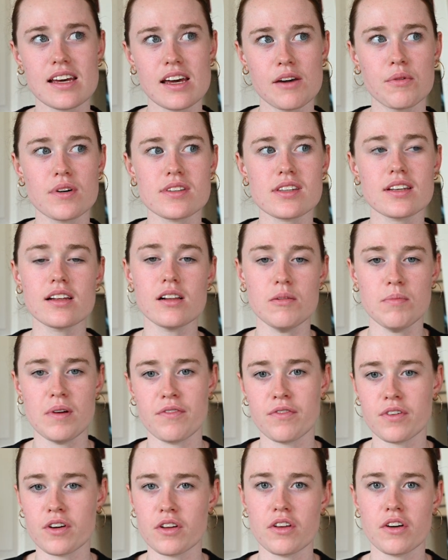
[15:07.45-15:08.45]
It was a little
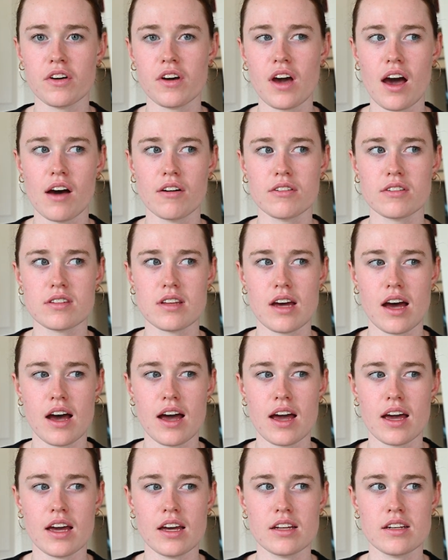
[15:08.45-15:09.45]
bit further
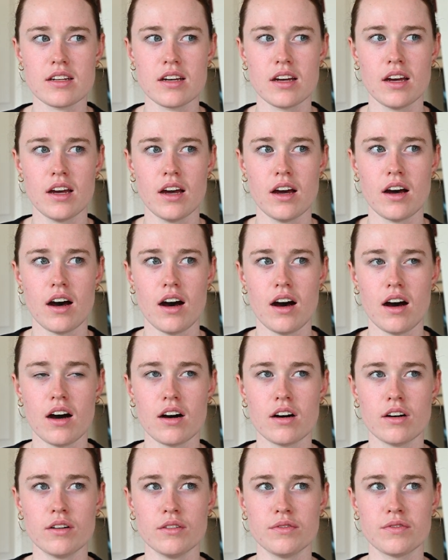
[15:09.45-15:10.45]
outside
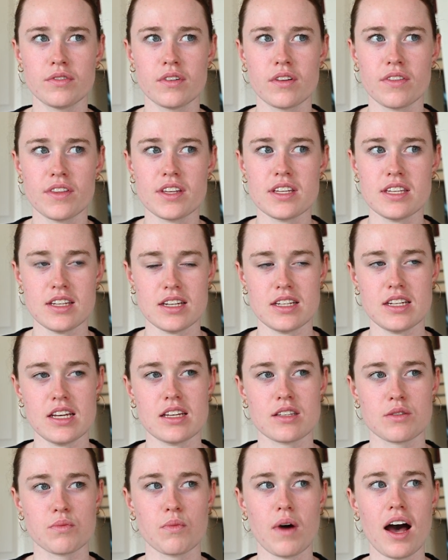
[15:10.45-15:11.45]
of the city
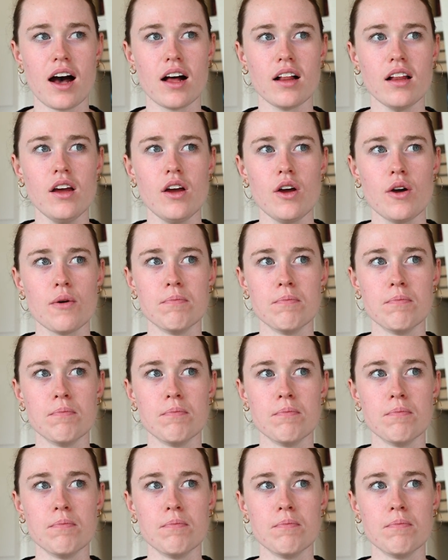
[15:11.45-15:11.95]
as well,